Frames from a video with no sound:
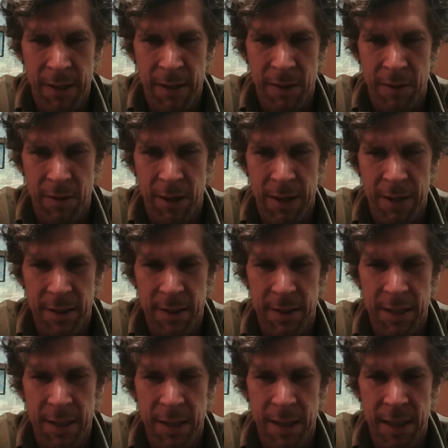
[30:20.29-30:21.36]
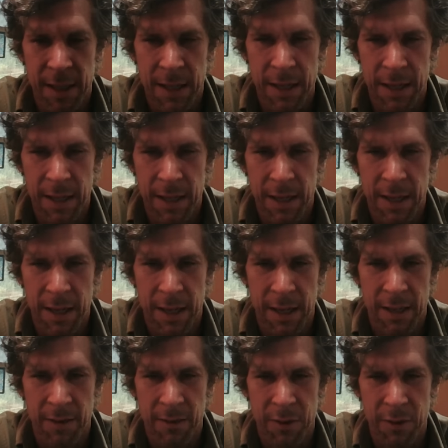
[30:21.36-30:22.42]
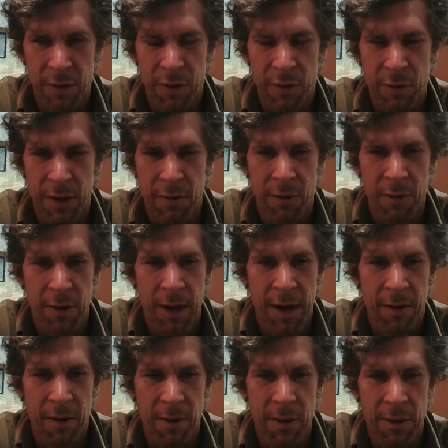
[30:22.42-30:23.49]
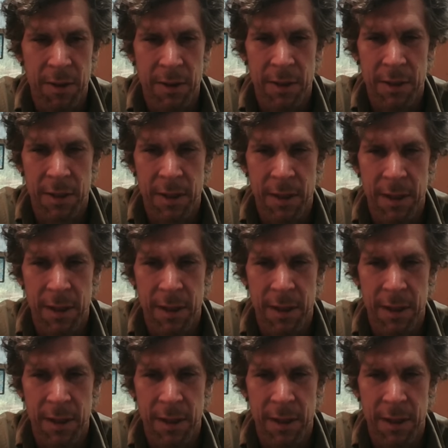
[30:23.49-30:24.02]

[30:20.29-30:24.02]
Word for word: to Crescent City in the first 24 hours.